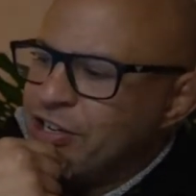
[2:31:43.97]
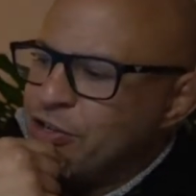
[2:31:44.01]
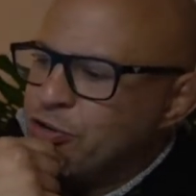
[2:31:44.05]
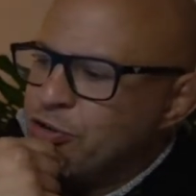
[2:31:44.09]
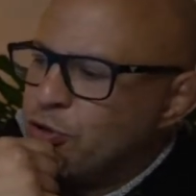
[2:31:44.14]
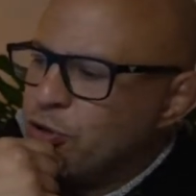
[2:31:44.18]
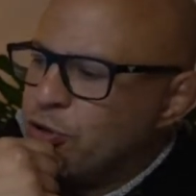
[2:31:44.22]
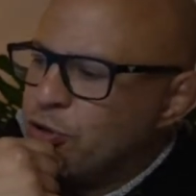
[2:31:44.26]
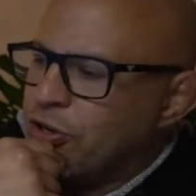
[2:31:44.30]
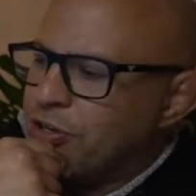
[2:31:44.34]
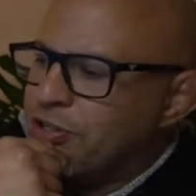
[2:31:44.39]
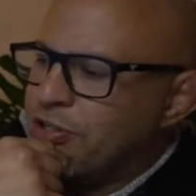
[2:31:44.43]

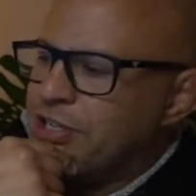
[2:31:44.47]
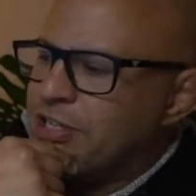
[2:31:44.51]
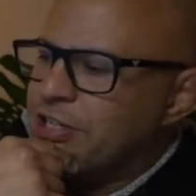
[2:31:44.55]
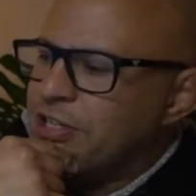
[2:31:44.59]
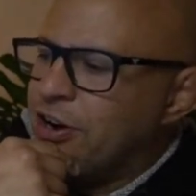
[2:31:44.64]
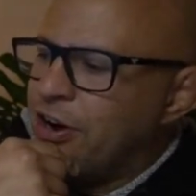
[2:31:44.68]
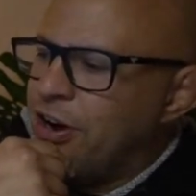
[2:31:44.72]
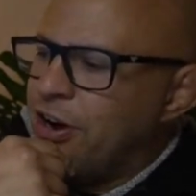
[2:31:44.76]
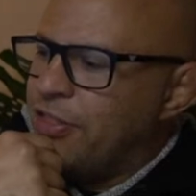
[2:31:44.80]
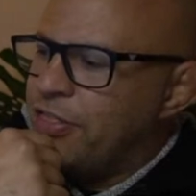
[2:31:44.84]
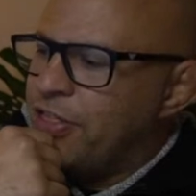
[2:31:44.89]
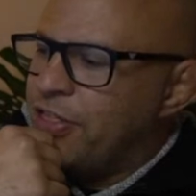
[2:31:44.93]
Drew Doc says
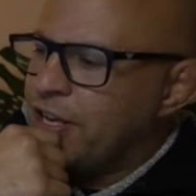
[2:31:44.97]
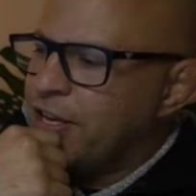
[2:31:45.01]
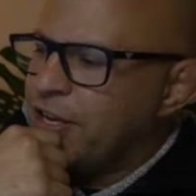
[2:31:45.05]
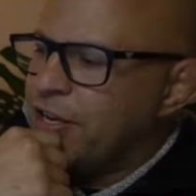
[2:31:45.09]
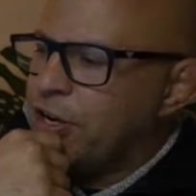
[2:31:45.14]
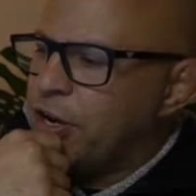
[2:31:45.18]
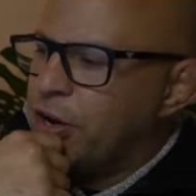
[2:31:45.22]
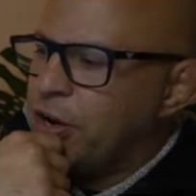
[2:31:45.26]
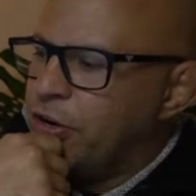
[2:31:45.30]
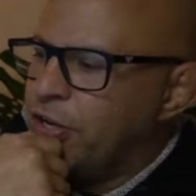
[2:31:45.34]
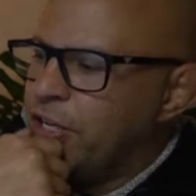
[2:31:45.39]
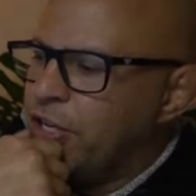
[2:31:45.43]
I think
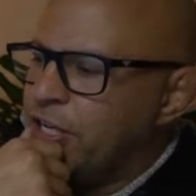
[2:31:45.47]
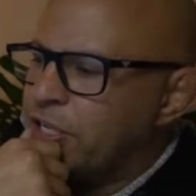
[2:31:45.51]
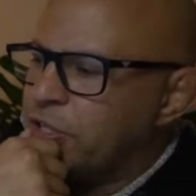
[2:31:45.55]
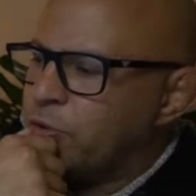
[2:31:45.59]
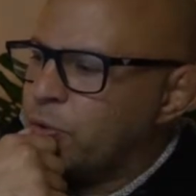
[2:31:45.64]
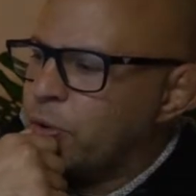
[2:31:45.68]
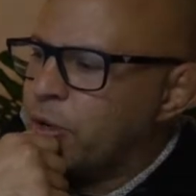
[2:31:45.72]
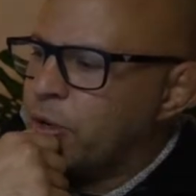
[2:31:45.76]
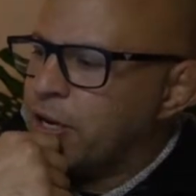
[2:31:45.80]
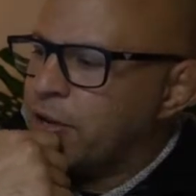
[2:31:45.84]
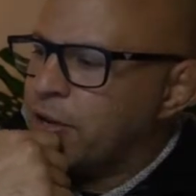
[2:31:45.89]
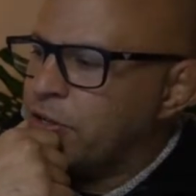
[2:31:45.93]
Cody is
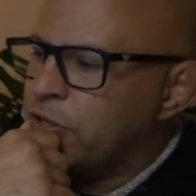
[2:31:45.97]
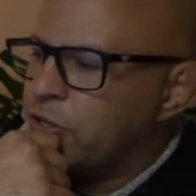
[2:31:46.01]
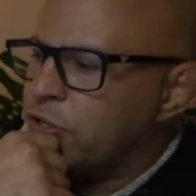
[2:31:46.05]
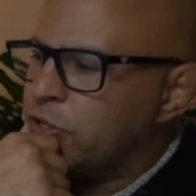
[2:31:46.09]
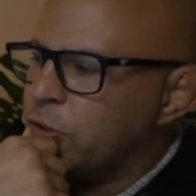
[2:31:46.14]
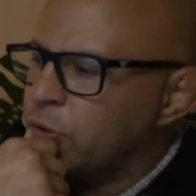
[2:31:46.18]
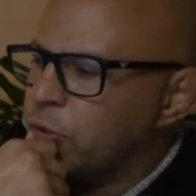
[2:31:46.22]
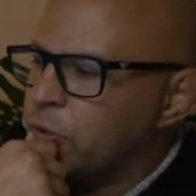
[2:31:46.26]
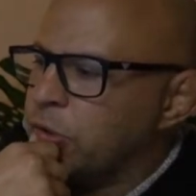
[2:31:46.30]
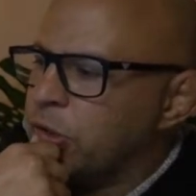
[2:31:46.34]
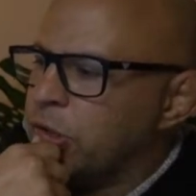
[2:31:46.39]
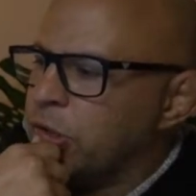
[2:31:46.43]
quicker than
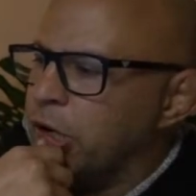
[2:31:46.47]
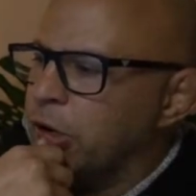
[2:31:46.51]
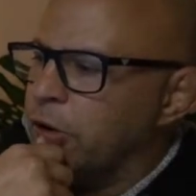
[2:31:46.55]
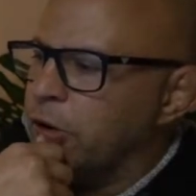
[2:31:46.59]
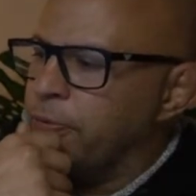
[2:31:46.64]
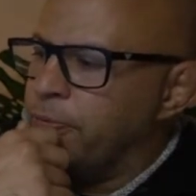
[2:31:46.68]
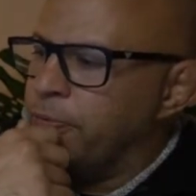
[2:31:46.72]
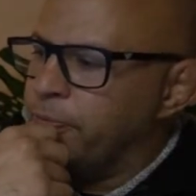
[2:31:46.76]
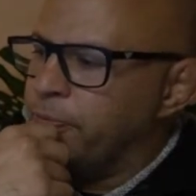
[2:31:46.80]
Sean though.